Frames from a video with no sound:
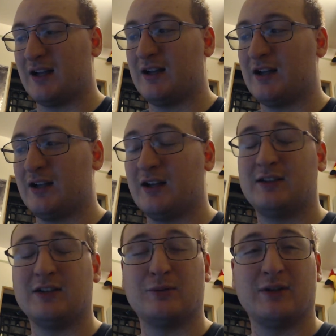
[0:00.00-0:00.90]
I, I,
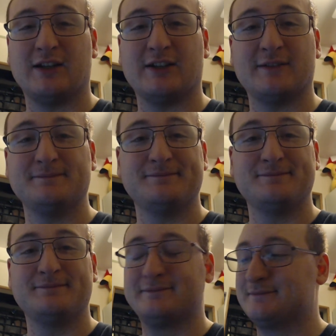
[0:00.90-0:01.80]
don't like it.
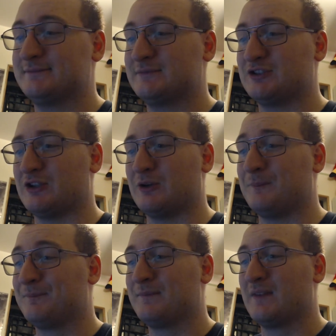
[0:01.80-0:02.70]
So,
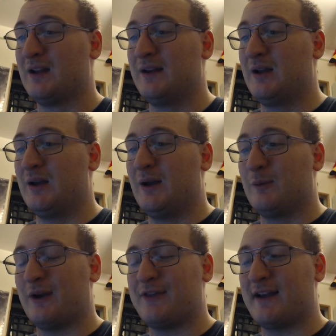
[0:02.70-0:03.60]

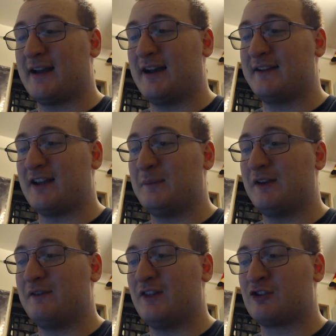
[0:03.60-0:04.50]
with that, guys, I'm
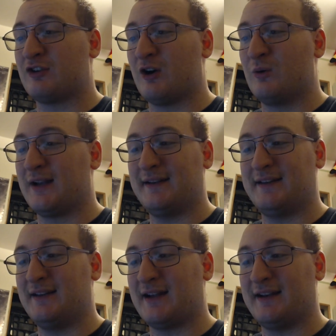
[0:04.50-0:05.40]
giving The Crow
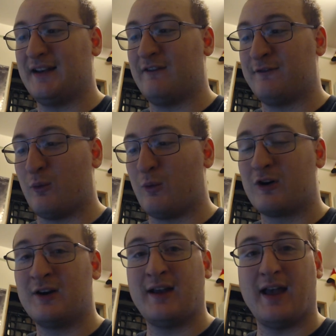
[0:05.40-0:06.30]

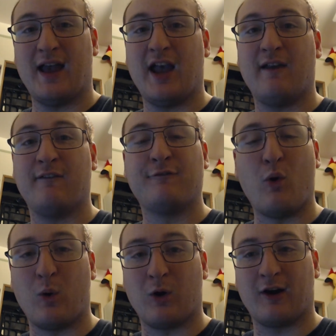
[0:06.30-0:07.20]
1994 a
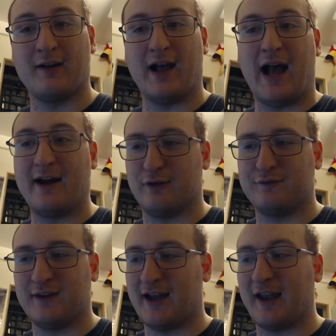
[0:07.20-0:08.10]
4 out of
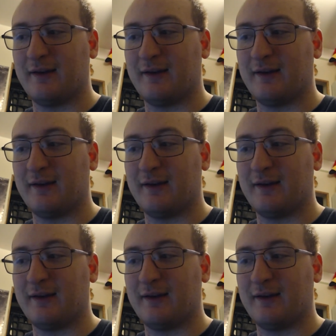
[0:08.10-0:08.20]
10.